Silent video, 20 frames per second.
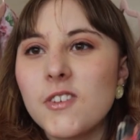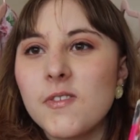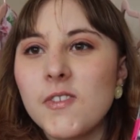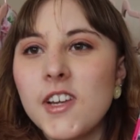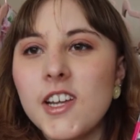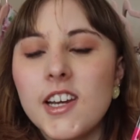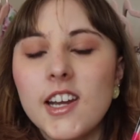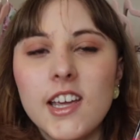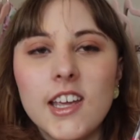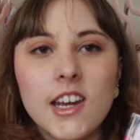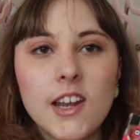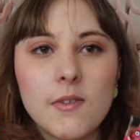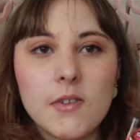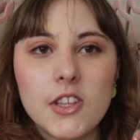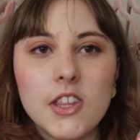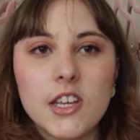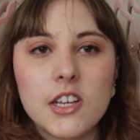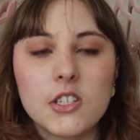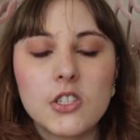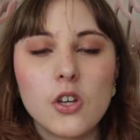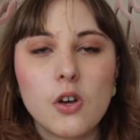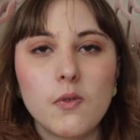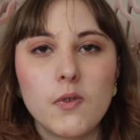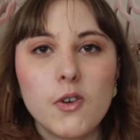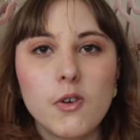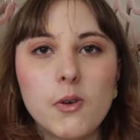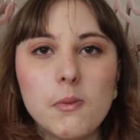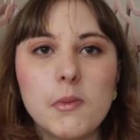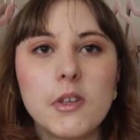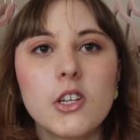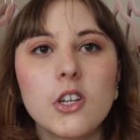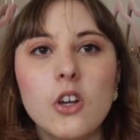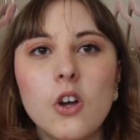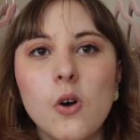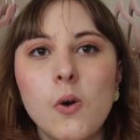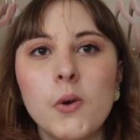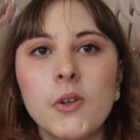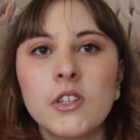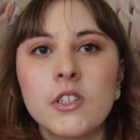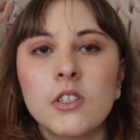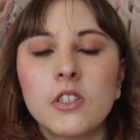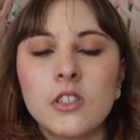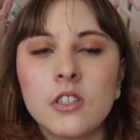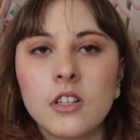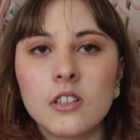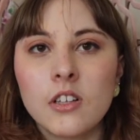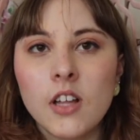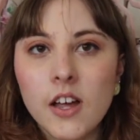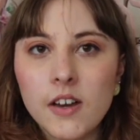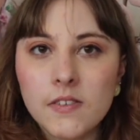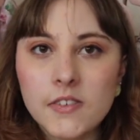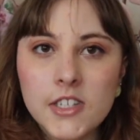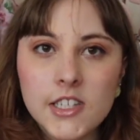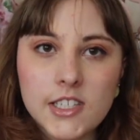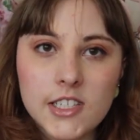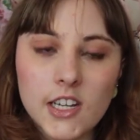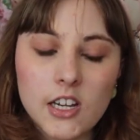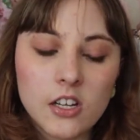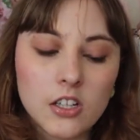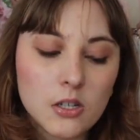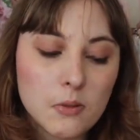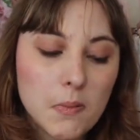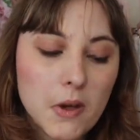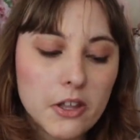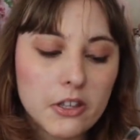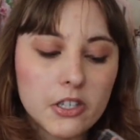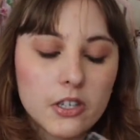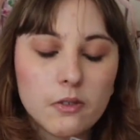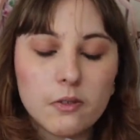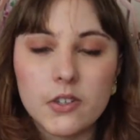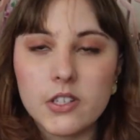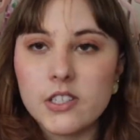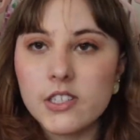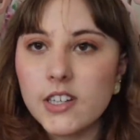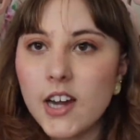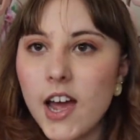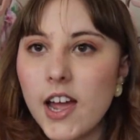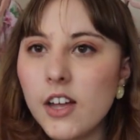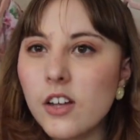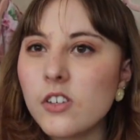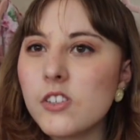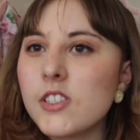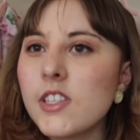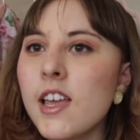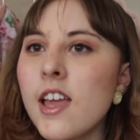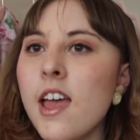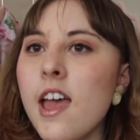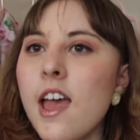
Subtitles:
reading and everything. So if you want me to go into a lot of detail about the different styles